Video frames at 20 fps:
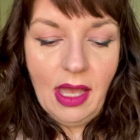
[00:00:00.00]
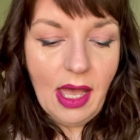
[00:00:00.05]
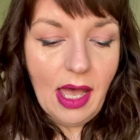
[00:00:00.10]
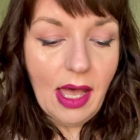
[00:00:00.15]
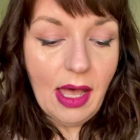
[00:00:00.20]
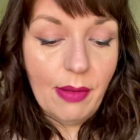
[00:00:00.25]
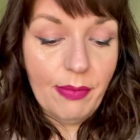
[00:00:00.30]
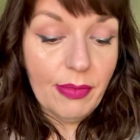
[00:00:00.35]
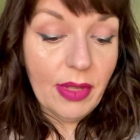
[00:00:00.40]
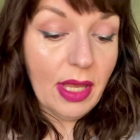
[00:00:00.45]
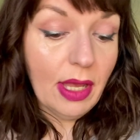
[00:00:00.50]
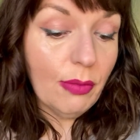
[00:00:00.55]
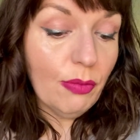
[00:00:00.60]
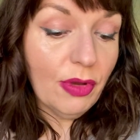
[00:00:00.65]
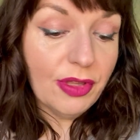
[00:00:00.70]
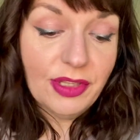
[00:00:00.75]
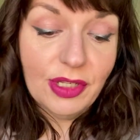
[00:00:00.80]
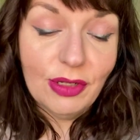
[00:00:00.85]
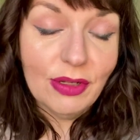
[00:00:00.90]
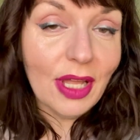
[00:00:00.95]
And
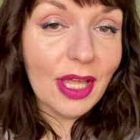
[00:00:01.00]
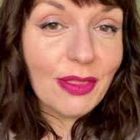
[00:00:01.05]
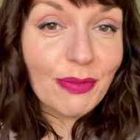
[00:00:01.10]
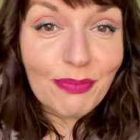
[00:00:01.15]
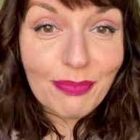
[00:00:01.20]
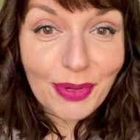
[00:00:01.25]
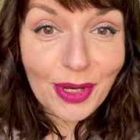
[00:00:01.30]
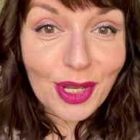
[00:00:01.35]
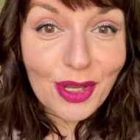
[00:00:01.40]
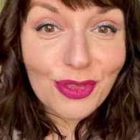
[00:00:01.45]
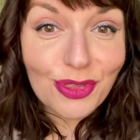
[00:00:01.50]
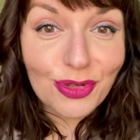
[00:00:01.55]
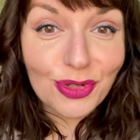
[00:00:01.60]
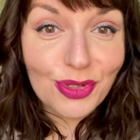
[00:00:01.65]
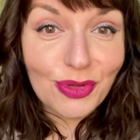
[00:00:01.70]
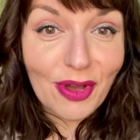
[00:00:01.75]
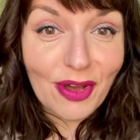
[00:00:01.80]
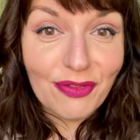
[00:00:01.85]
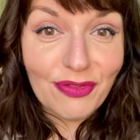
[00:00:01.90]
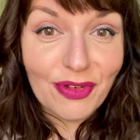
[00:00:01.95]
whether you like them both or
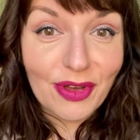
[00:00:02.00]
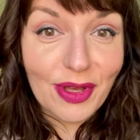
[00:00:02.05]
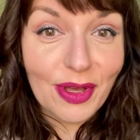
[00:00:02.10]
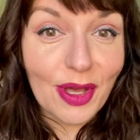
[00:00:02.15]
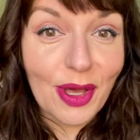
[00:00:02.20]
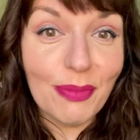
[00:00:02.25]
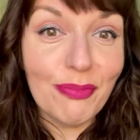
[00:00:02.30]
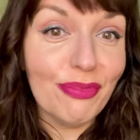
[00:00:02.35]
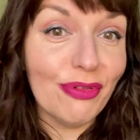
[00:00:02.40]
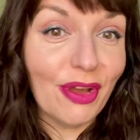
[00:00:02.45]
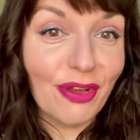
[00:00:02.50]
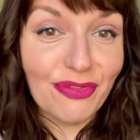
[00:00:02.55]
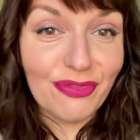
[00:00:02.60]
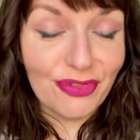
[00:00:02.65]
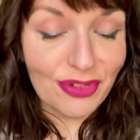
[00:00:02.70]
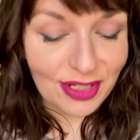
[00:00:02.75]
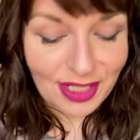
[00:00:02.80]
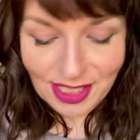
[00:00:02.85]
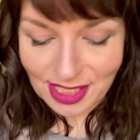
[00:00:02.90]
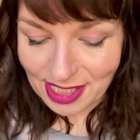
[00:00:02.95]
you have a
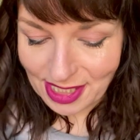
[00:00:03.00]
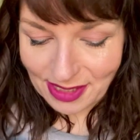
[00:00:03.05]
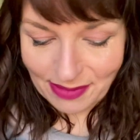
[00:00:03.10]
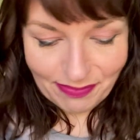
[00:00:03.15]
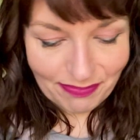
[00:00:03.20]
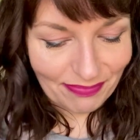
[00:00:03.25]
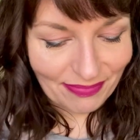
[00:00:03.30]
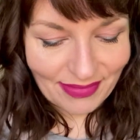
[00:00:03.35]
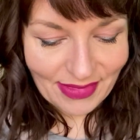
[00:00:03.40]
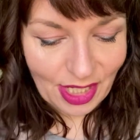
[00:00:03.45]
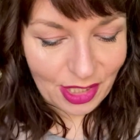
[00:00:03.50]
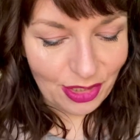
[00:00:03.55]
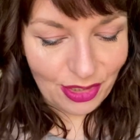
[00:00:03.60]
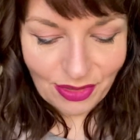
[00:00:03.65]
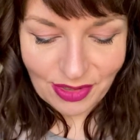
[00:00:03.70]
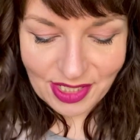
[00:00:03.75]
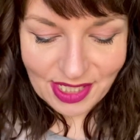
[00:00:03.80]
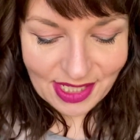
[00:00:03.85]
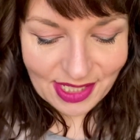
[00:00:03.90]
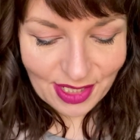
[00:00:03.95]
preference,
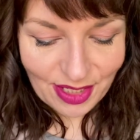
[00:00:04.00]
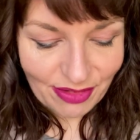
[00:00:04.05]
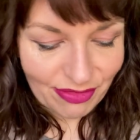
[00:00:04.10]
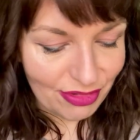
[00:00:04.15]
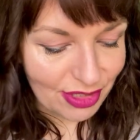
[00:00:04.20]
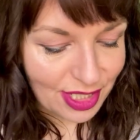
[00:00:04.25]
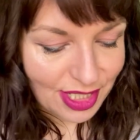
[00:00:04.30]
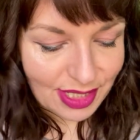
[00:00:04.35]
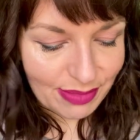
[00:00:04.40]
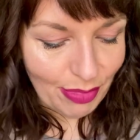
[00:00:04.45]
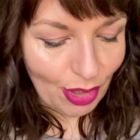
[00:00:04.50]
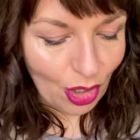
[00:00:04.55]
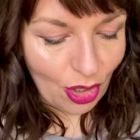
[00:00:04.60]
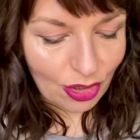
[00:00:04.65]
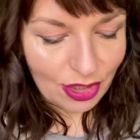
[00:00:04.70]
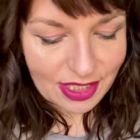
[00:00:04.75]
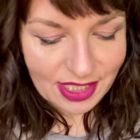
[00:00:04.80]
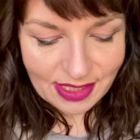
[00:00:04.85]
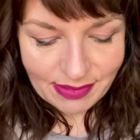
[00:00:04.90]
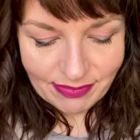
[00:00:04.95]
you can discover in this
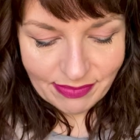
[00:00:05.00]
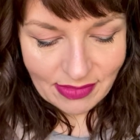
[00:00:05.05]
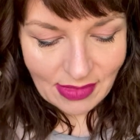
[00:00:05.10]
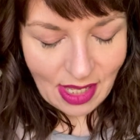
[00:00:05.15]
box.